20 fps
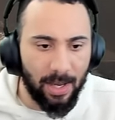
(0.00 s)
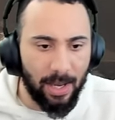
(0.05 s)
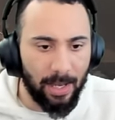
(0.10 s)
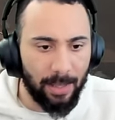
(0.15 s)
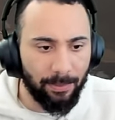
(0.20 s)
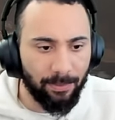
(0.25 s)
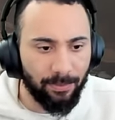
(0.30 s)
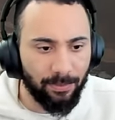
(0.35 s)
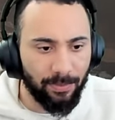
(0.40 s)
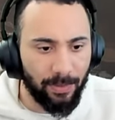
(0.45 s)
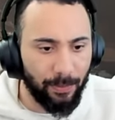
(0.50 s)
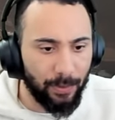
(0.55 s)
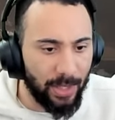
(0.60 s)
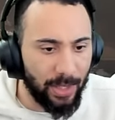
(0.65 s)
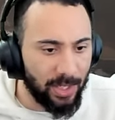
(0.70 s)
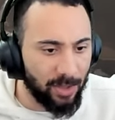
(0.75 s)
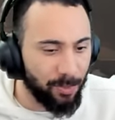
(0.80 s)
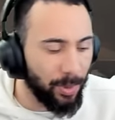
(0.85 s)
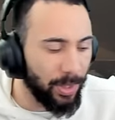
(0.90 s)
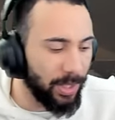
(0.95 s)
Um, if you
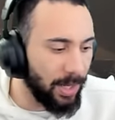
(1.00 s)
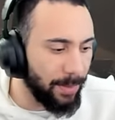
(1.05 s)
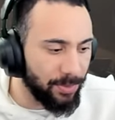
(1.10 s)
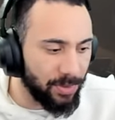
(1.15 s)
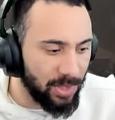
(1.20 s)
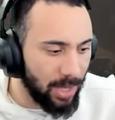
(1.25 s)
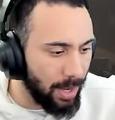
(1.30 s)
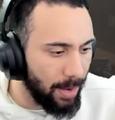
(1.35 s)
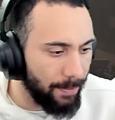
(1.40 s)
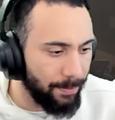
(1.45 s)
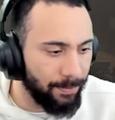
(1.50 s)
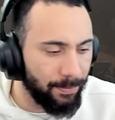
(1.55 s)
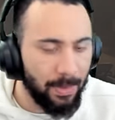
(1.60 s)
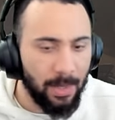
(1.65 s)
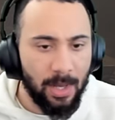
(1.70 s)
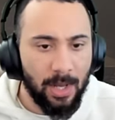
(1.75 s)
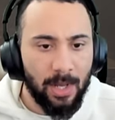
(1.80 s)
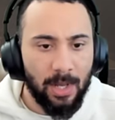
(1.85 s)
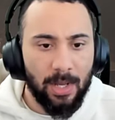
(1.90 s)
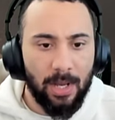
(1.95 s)
guys bring up something,
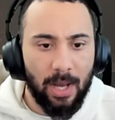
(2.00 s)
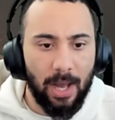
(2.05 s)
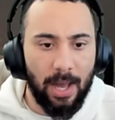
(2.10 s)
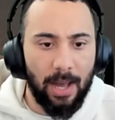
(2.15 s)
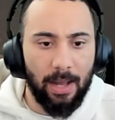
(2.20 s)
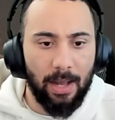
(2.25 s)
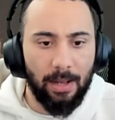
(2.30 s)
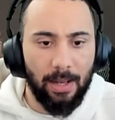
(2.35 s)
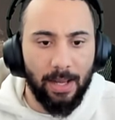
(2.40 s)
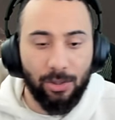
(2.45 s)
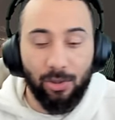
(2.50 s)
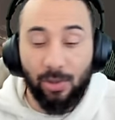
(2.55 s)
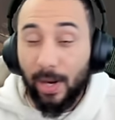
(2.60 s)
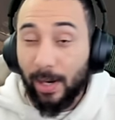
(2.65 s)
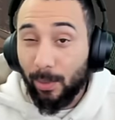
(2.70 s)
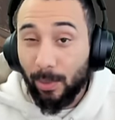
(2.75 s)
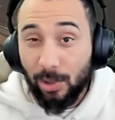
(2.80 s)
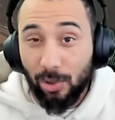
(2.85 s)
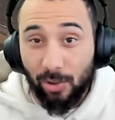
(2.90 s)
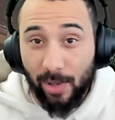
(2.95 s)
uh, I'll
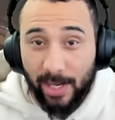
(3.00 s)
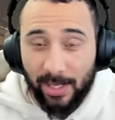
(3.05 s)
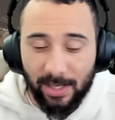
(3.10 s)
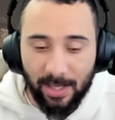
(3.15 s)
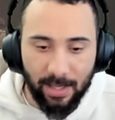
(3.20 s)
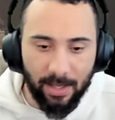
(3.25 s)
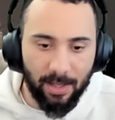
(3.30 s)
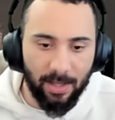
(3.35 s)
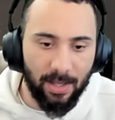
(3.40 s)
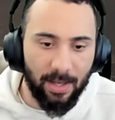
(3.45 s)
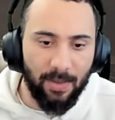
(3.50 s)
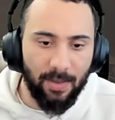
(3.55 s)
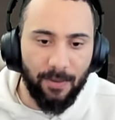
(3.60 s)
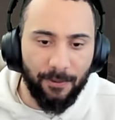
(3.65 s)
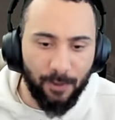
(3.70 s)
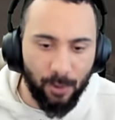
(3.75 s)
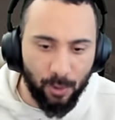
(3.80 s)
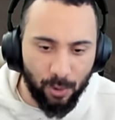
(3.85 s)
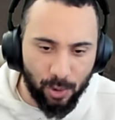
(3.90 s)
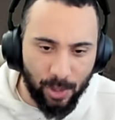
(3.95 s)
try to address it in the
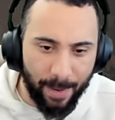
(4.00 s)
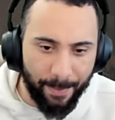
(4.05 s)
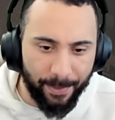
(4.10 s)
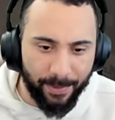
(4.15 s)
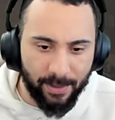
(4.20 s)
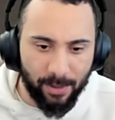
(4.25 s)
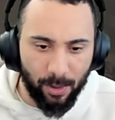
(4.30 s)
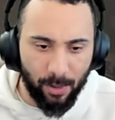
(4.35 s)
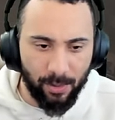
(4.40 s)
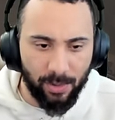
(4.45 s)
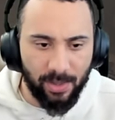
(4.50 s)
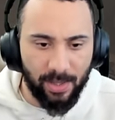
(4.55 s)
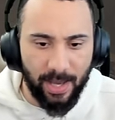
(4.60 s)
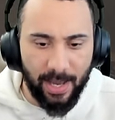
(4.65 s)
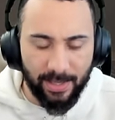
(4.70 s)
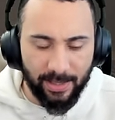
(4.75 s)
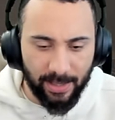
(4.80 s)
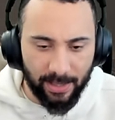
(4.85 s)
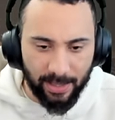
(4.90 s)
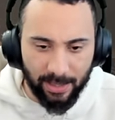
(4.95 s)
future episodes
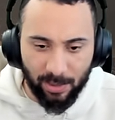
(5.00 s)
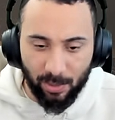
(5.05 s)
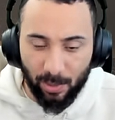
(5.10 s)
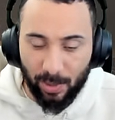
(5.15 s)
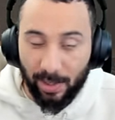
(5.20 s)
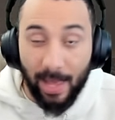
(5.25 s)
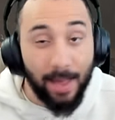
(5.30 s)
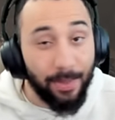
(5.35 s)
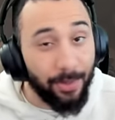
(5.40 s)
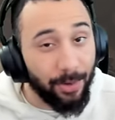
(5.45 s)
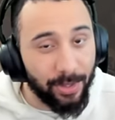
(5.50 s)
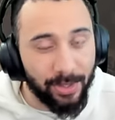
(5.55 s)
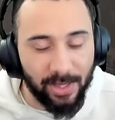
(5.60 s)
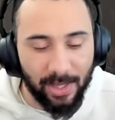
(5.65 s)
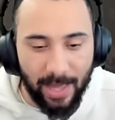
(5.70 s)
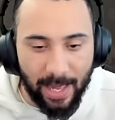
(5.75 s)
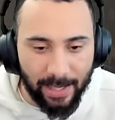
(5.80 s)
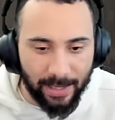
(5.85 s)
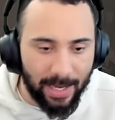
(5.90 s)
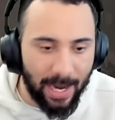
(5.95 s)
as I get to a lot. There is
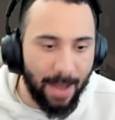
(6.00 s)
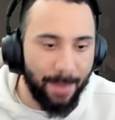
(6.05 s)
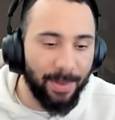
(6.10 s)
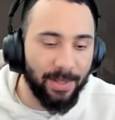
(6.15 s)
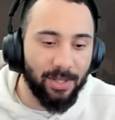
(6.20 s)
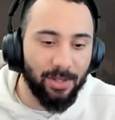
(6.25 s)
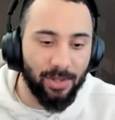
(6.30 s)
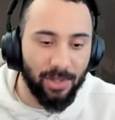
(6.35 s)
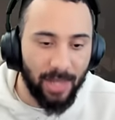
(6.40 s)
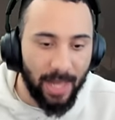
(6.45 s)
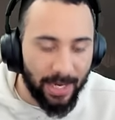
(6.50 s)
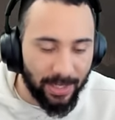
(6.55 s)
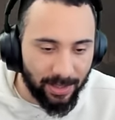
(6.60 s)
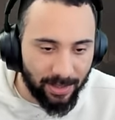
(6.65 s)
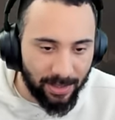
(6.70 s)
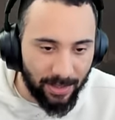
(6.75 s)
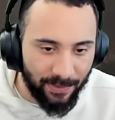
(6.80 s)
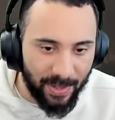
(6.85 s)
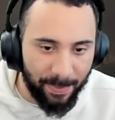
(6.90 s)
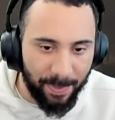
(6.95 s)
a lot of comments. There's a lot of
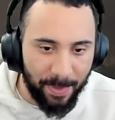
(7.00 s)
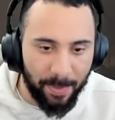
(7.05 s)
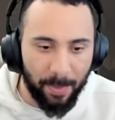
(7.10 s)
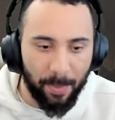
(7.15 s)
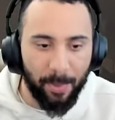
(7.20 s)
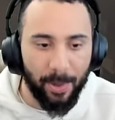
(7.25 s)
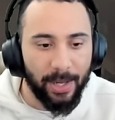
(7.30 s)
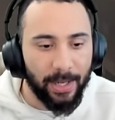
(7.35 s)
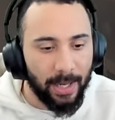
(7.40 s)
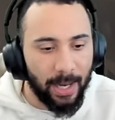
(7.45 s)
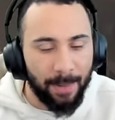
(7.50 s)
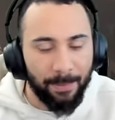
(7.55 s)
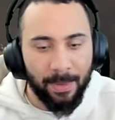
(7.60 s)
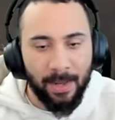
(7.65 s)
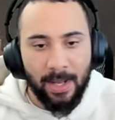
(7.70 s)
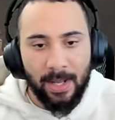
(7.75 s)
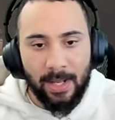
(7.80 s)
stuff that people bring up.